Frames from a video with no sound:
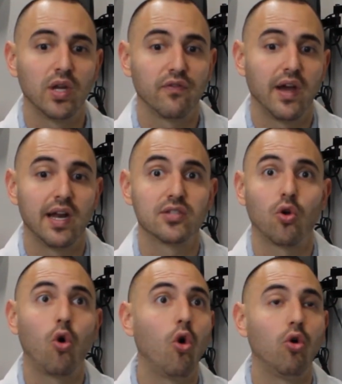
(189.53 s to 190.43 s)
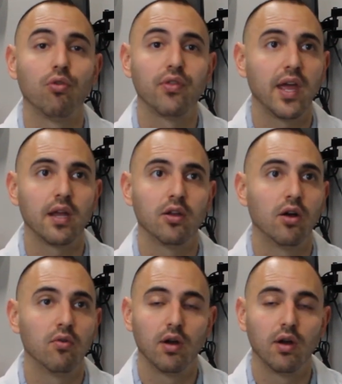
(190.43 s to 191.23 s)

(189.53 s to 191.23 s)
finance the whole thing,